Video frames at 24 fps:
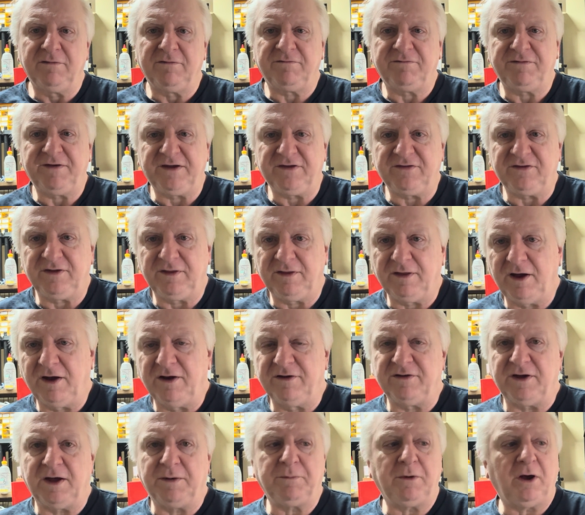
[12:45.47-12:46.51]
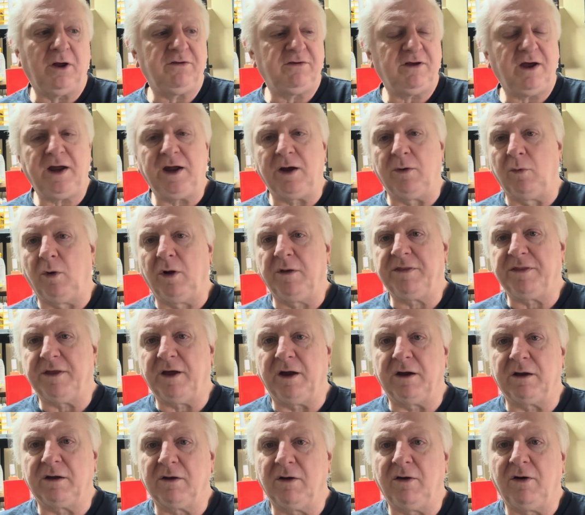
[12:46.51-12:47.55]
fixing those up. I'll tell you what,
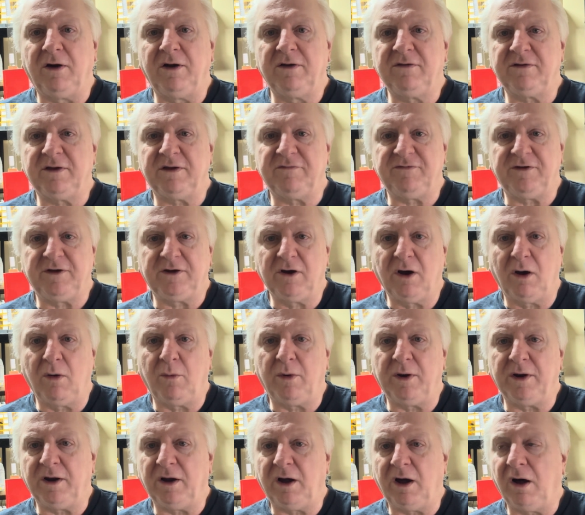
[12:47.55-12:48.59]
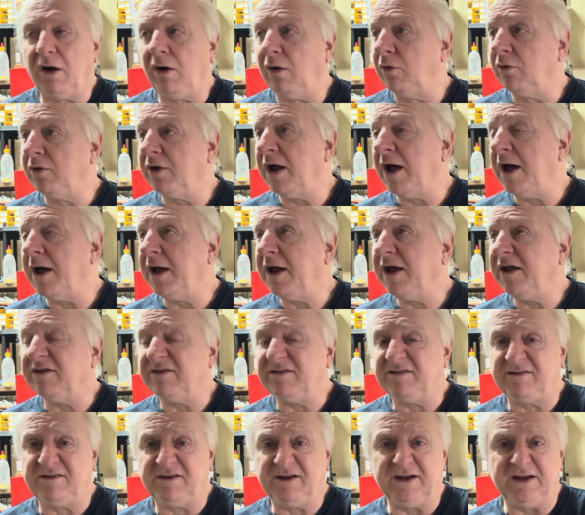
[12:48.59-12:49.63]
though, guys, if you've got one old
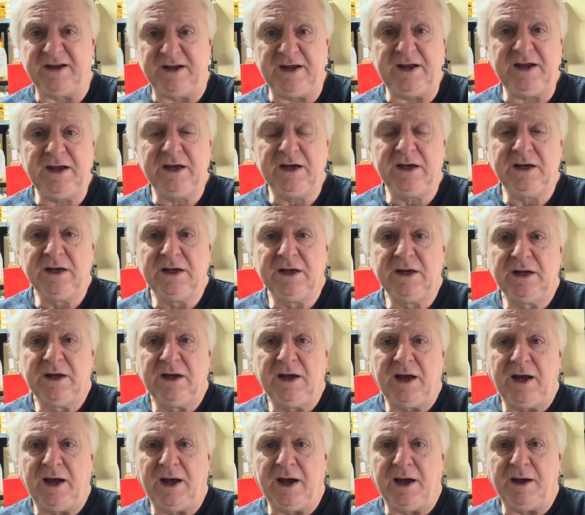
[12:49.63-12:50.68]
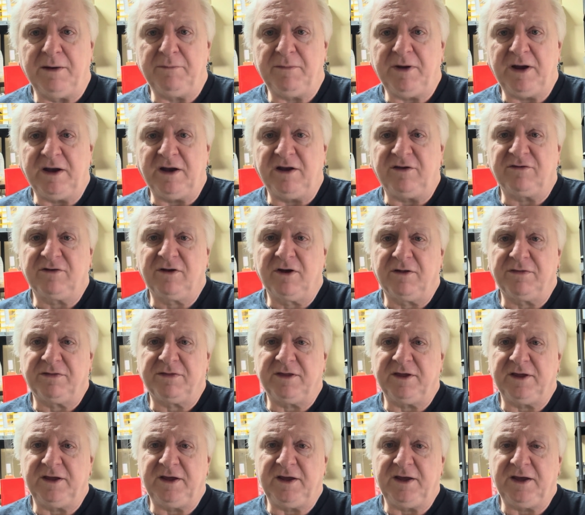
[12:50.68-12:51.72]
SD, and it's got
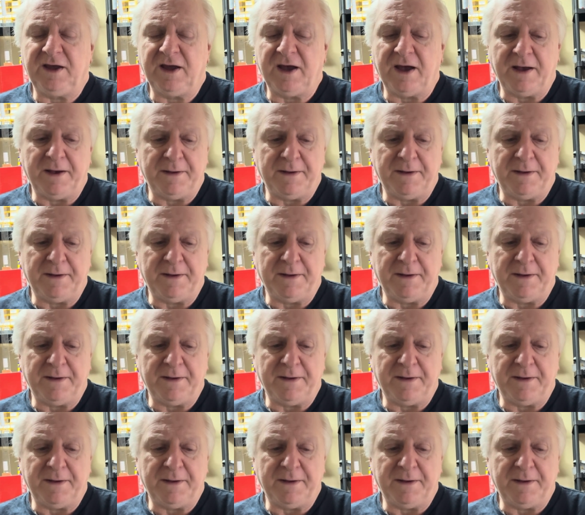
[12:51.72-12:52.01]
the